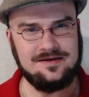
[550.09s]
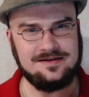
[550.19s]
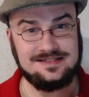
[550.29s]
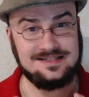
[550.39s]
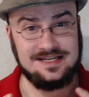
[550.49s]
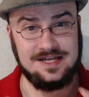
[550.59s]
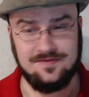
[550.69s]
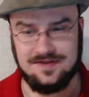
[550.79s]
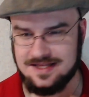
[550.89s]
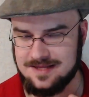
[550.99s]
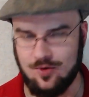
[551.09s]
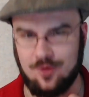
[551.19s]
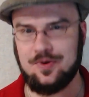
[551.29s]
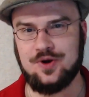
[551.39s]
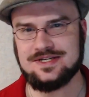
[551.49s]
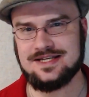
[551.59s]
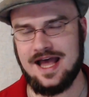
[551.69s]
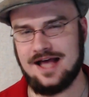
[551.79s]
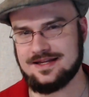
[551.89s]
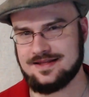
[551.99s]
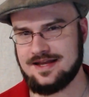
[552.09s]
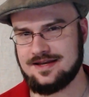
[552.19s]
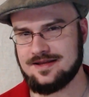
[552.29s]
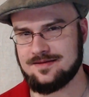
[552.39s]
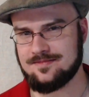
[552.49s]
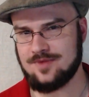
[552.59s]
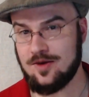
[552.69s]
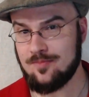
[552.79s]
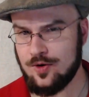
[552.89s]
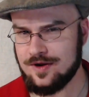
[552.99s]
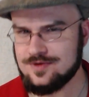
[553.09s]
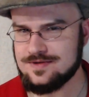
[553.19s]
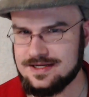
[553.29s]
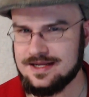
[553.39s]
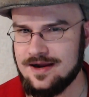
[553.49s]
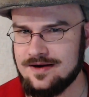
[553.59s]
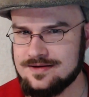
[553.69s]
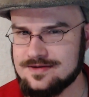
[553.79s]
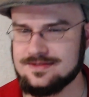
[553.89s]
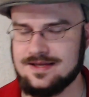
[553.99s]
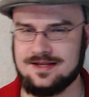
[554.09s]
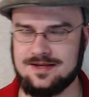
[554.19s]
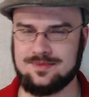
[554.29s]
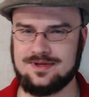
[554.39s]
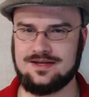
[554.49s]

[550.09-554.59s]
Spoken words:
significantly more personality than him, or more interesting characters than him.